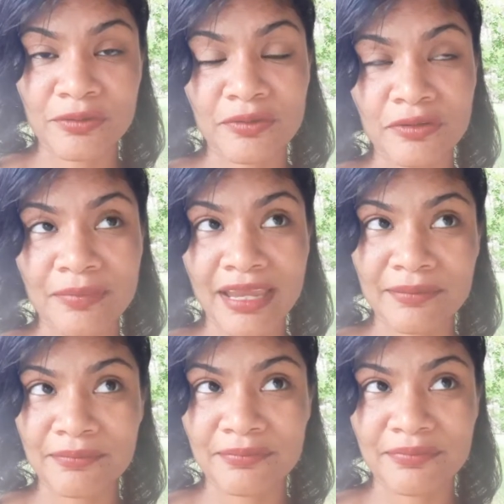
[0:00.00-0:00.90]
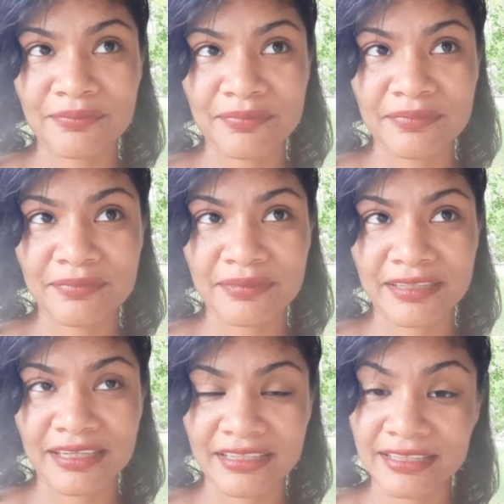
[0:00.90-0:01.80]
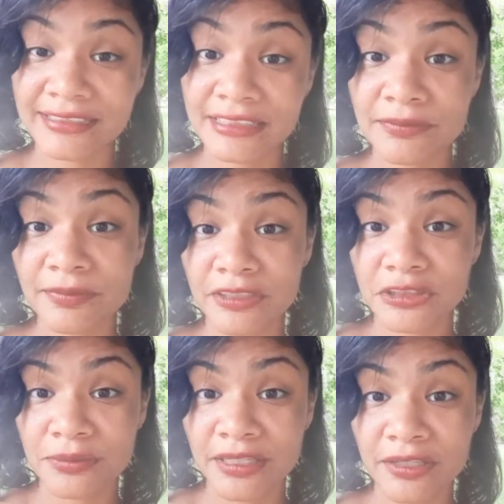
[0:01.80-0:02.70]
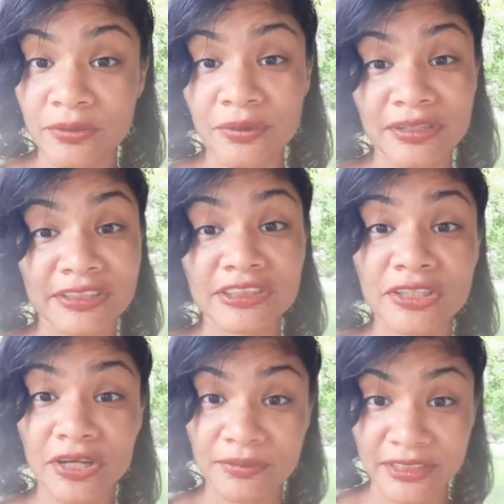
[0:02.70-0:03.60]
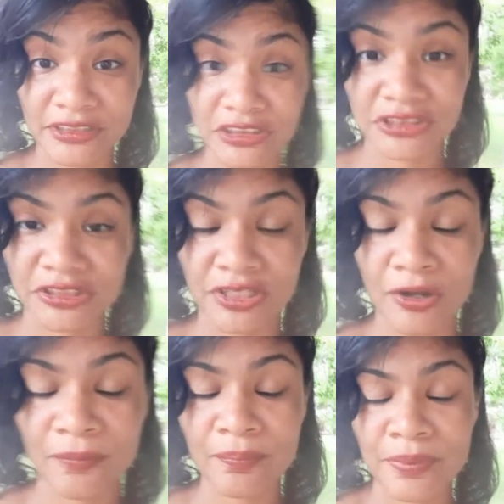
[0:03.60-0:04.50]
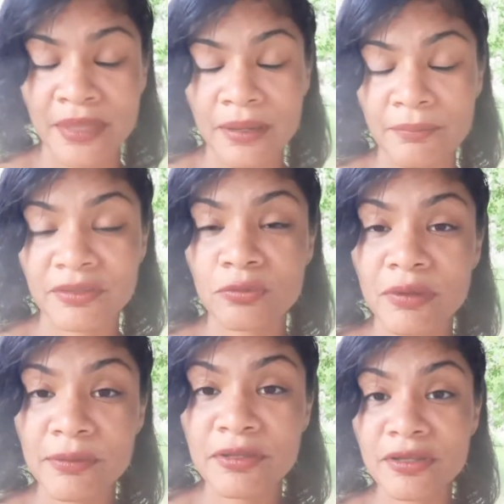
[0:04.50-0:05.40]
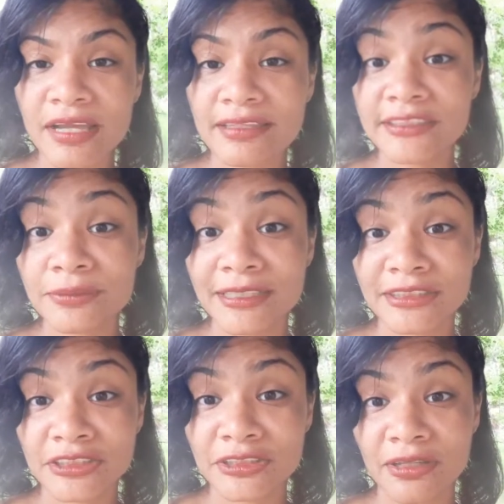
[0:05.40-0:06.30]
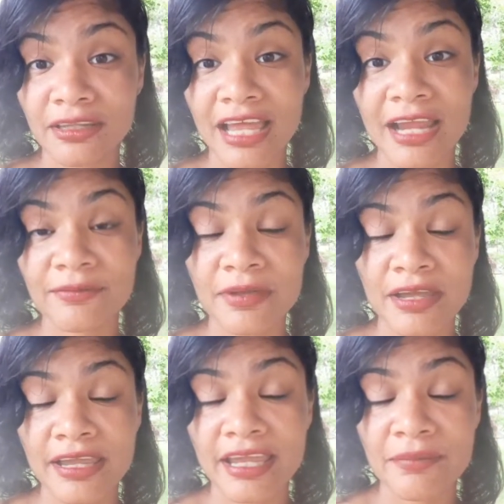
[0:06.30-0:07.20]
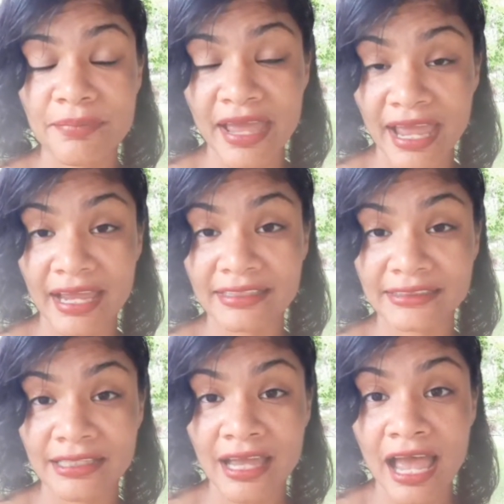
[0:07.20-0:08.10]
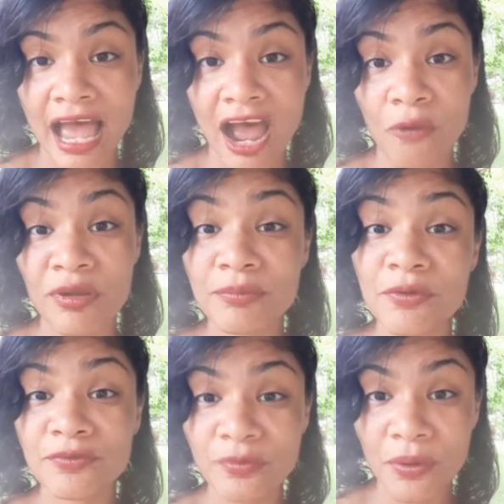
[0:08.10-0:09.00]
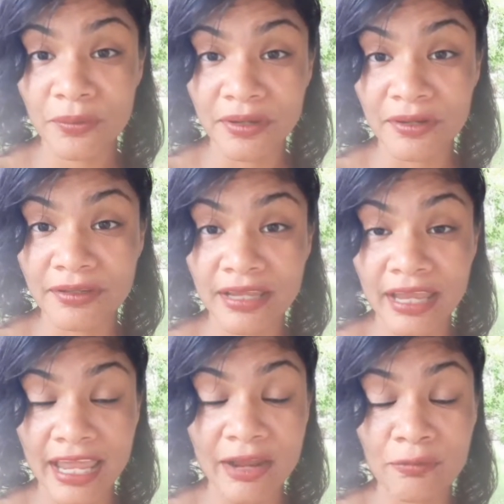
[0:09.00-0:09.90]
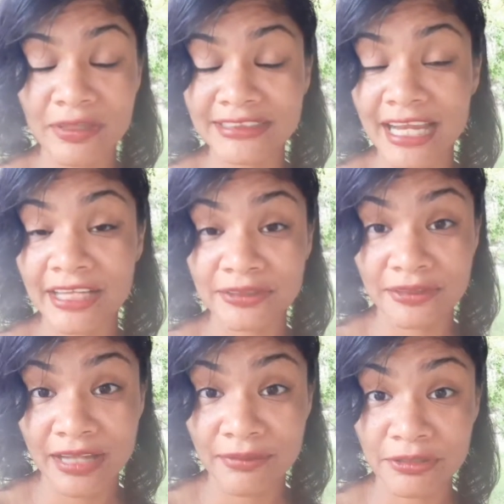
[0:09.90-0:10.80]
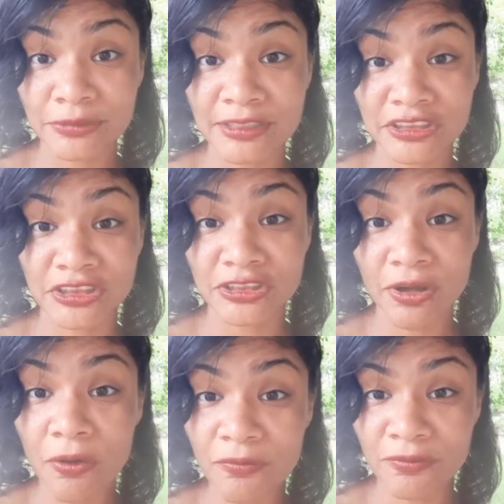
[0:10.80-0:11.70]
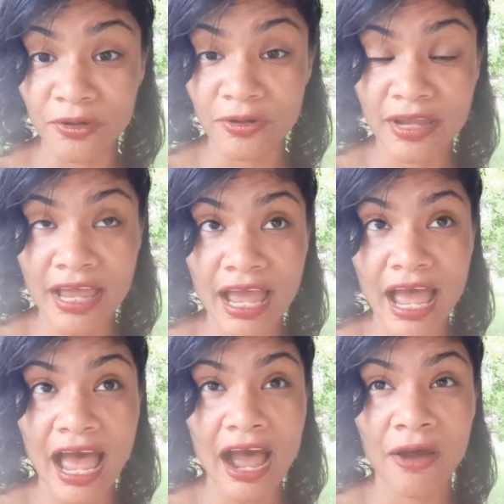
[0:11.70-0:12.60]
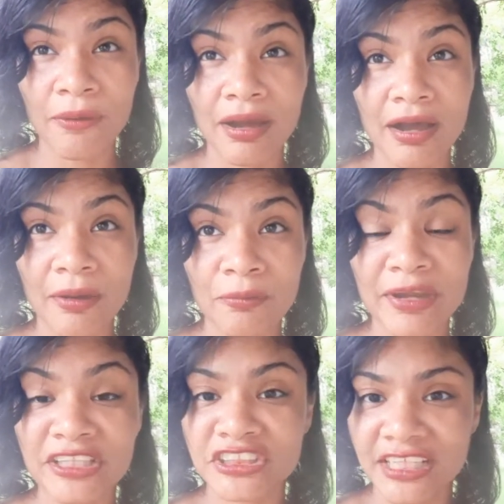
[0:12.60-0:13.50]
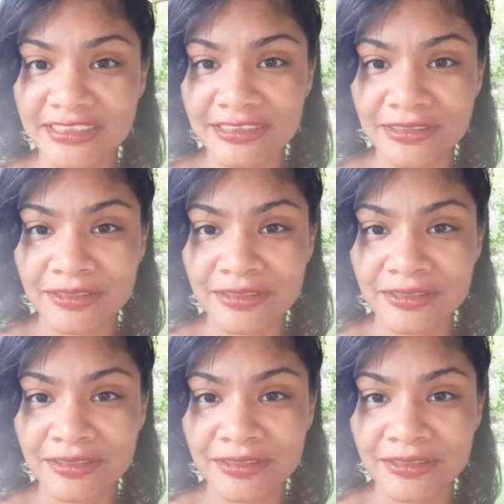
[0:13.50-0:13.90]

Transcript: you may get easily frustrated or discouraged. But the way we at these transitions in our life impacts how we move forward. And once after the transition is over, how we adjust